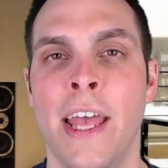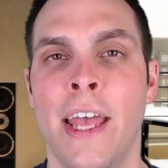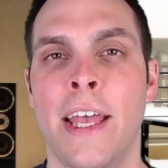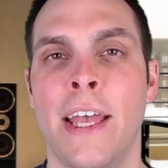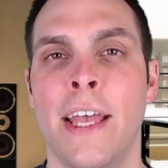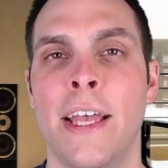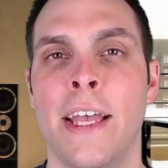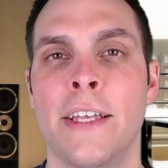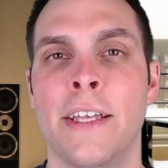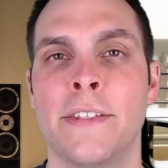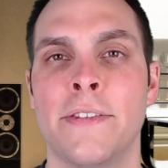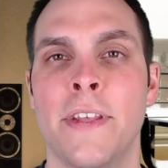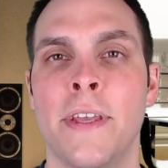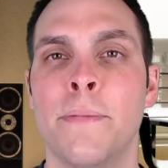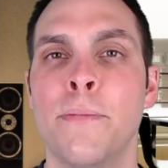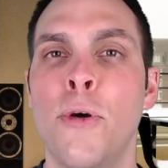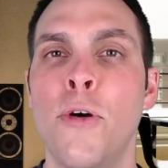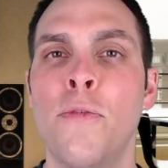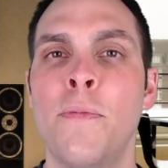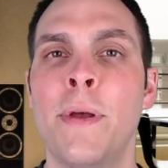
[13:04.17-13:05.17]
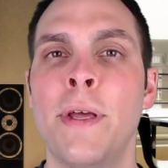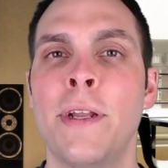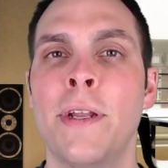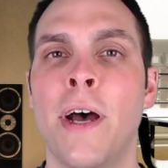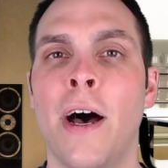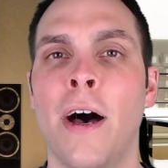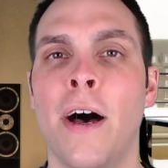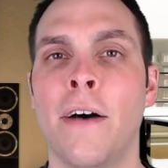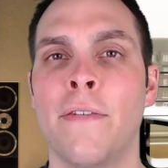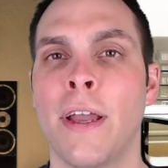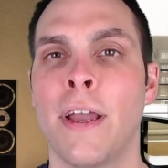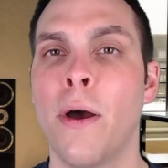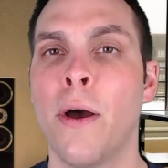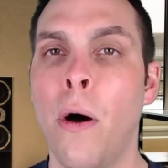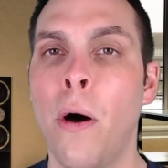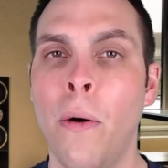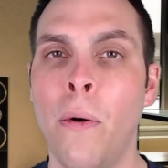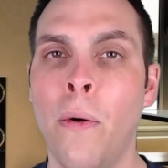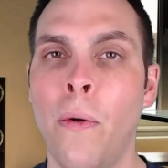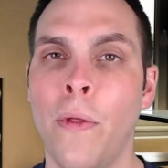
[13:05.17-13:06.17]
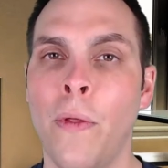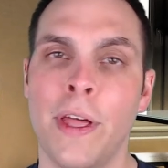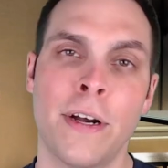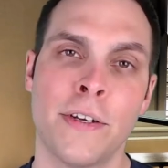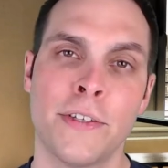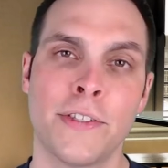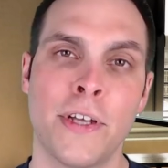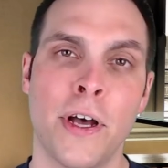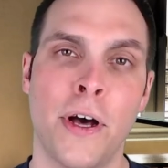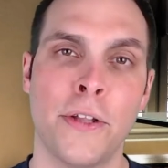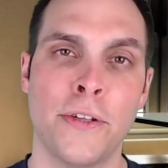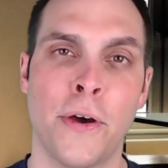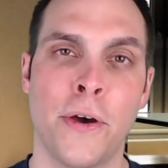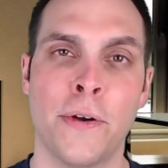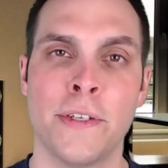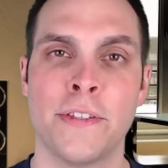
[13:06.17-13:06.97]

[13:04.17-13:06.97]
is the movement of a hole in our skull known